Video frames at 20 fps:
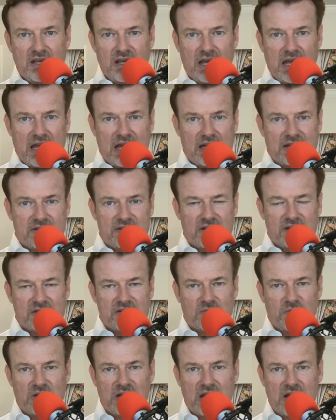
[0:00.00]
And uh, so
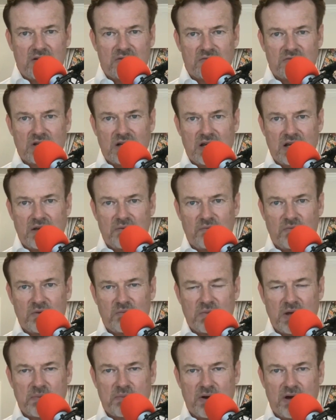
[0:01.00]
we now, um, with
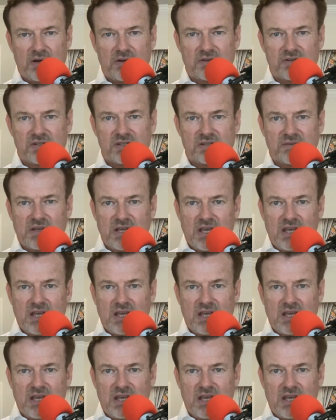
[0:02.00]
my partners,